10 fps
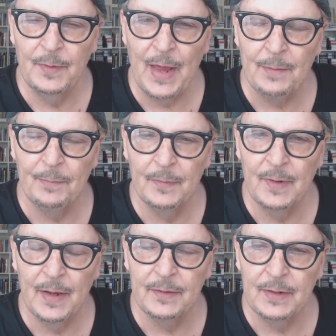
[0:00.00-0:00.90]

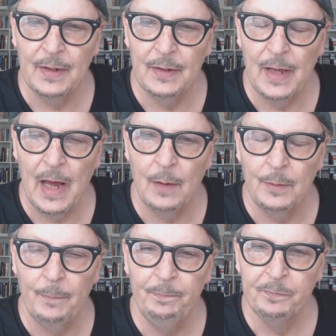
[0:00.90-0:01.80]
that
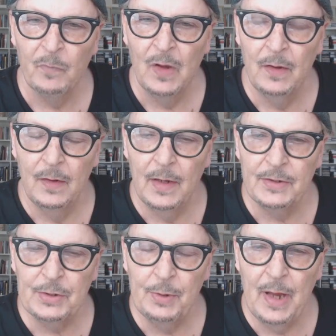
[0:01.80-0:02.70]
album.
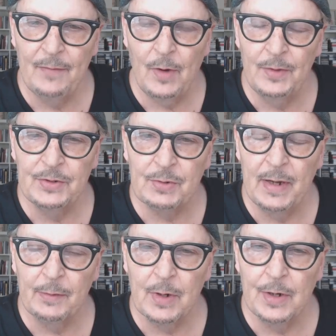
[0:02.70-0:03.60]
And so we have all these
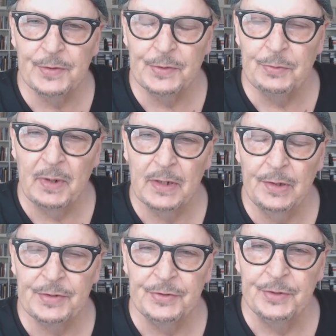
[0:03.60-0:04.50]
great rehearsals we can
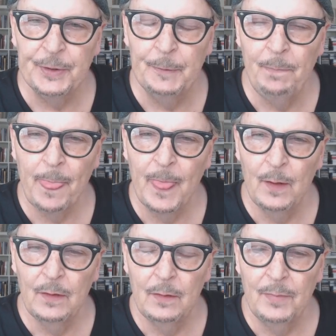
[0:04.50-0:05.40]
listen to,
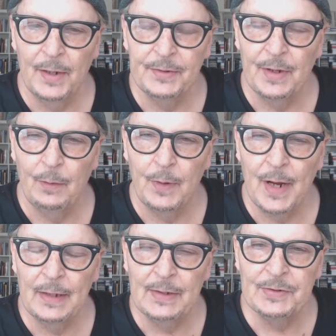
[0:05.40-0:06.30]
but when
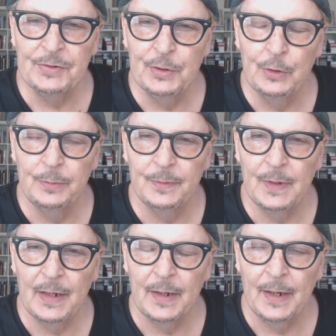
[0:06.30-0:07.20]
I listen to them,
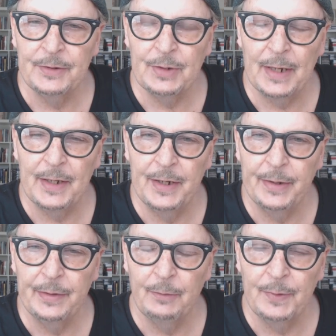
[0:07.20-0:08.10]
I try to
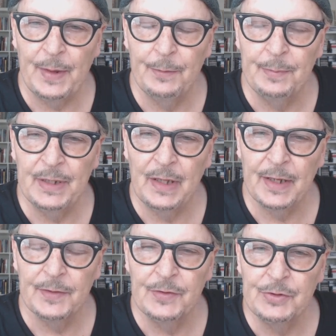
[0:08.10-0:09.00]
hear what they would be
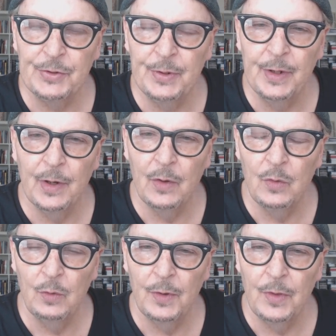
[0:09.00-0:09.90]
like in the
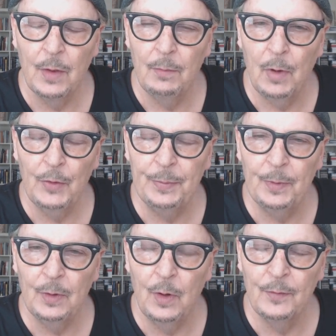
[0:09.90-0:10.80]
studio with
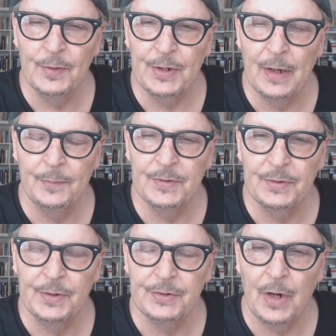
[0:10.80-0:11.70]
multiple overdubs
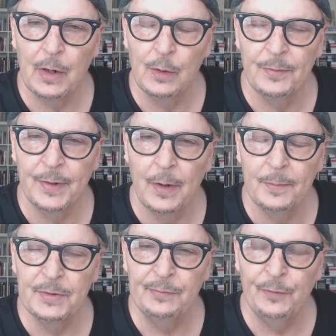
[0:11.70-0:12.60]
and guitar
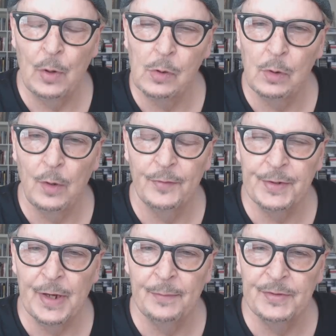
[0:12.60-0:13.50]
overdubs and vocal
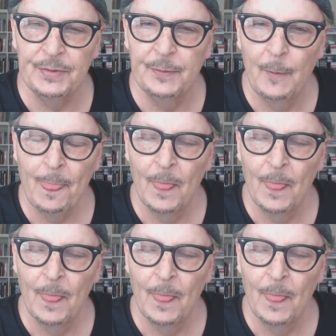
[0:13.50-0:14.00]
overdubs and